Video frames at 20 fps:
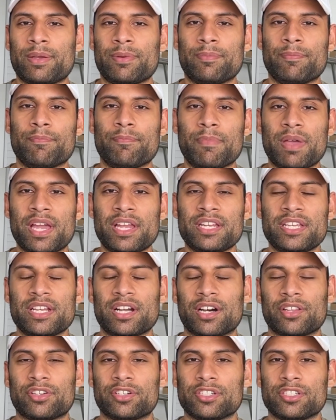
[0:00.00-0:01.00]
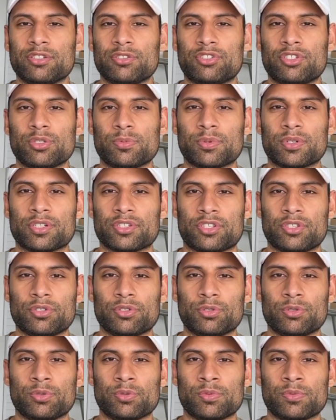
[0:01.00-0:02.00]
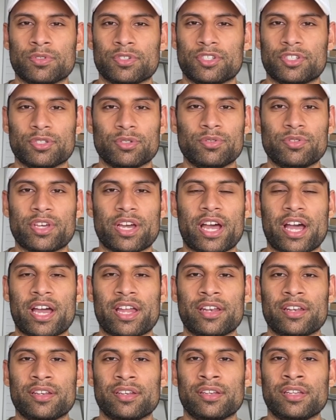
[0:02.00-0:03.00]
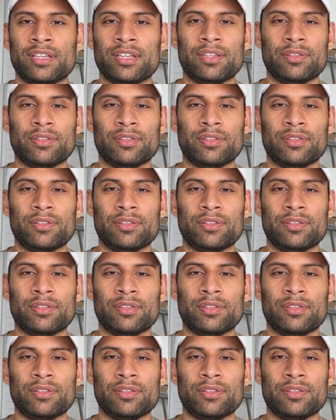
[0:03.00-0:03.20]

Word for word: many other YouTubers who do that.